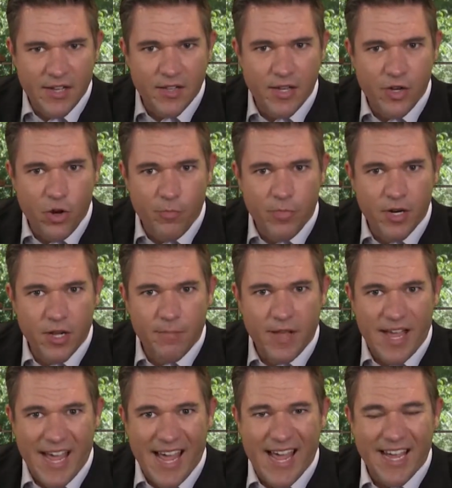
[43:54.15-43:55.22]
They open up a
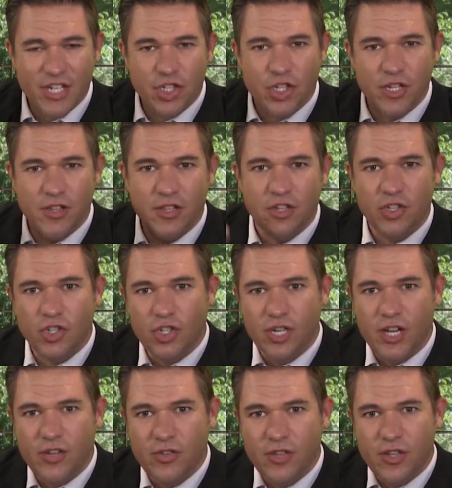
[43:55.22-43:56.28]
hatch in their
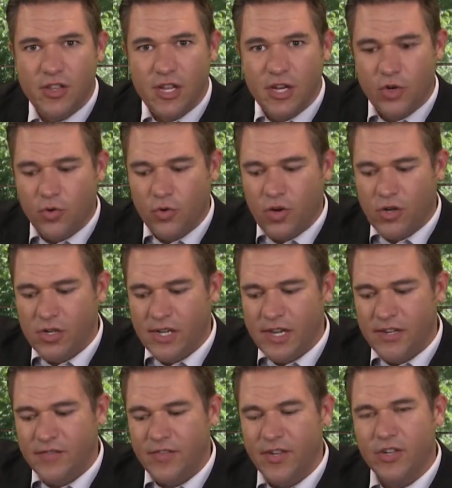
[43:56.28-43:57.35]
shell, and then they crawl out
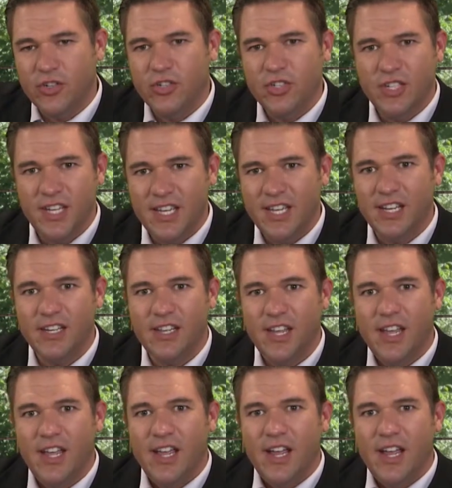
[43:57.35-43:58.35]
of their skin,